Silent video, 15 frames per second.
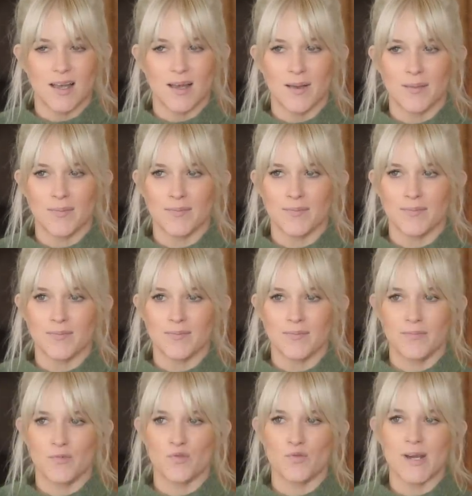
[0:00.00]
um,
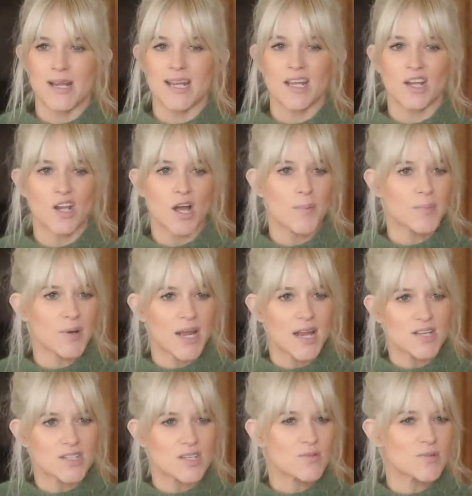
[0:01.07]
reading and
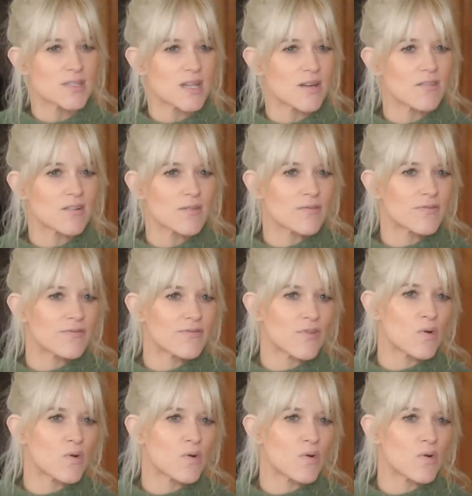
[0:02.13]
comprehension was never